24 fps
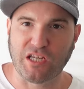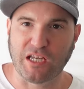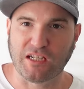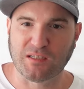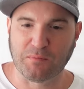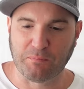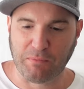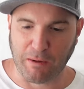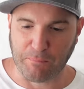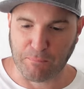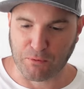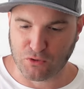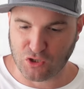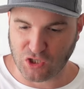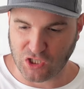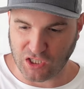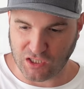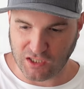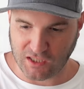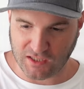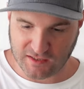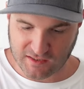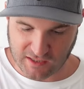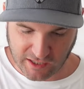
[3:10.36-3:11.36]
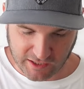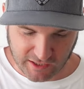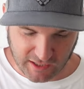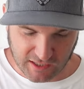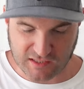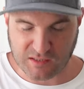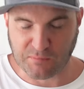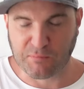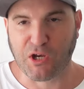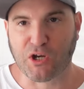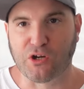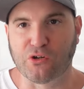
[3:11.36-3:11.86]
to take some peppercinis. I
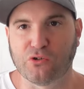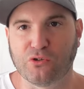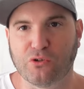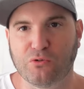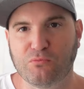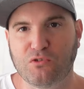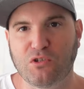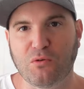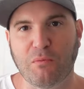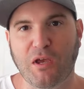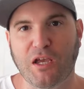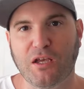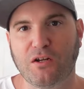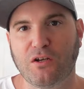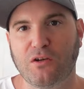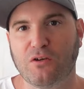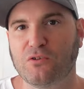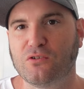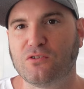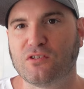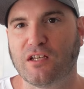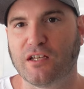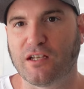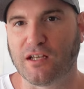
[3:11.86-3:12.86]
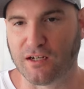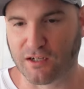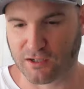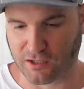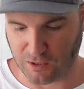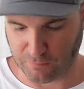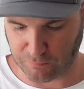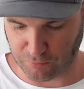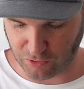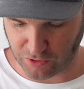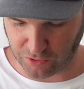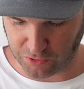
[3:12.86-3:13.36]
got some heirloom tomatoes. I got a
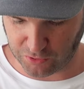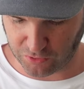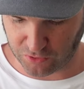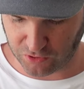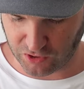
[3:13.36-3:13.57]
couple other